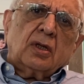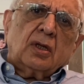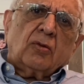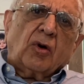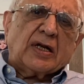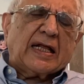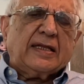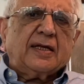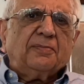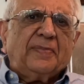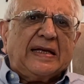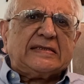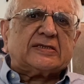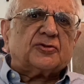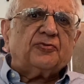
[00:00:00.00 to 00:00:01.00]
what are the
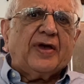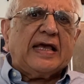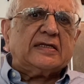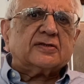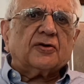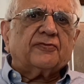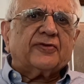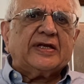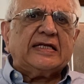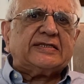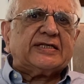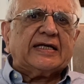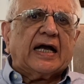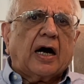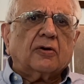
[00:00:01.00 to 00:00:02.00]
best ways of
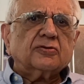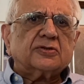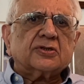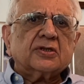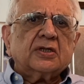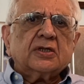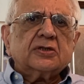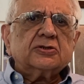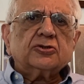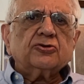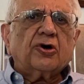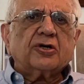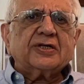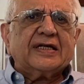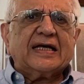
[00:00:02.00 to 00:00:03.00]
reaching out to
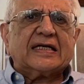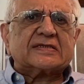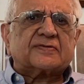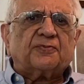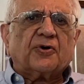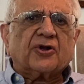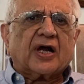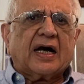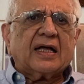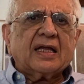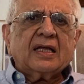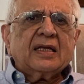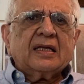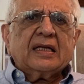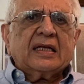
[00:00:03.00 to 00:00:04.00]
your diaspora
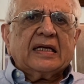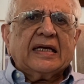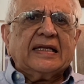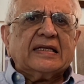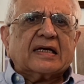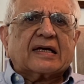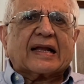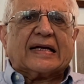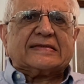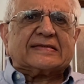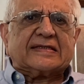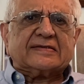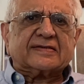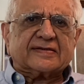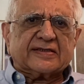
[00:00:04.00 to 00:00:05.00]
in a
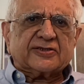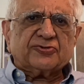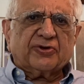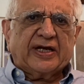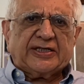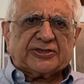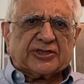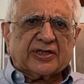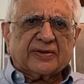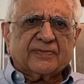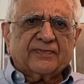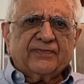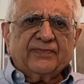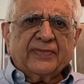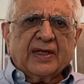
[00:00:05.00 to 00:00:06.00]
crisis situation.
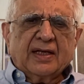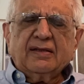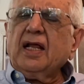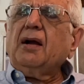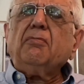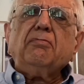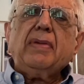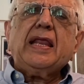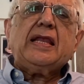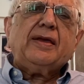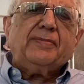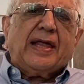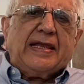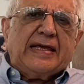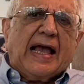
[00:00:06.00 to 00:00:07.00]
There are many,
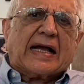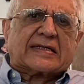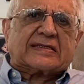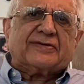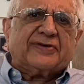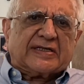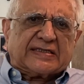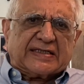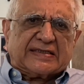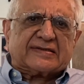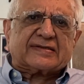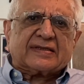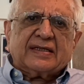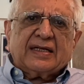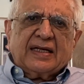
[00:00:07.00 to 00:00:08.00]
many
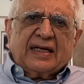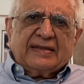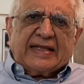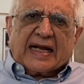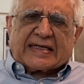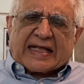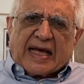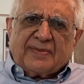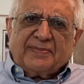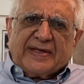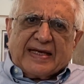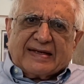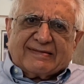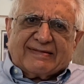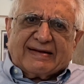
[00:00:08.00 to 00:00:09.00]
activities that can
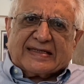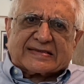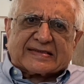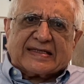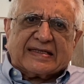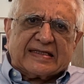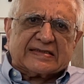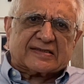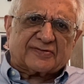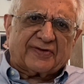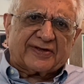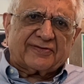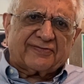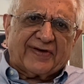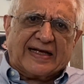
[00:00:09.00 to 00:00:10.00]
be addressed in this
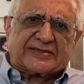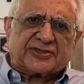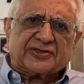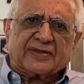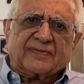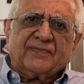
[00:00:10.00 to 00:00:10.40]
fashion.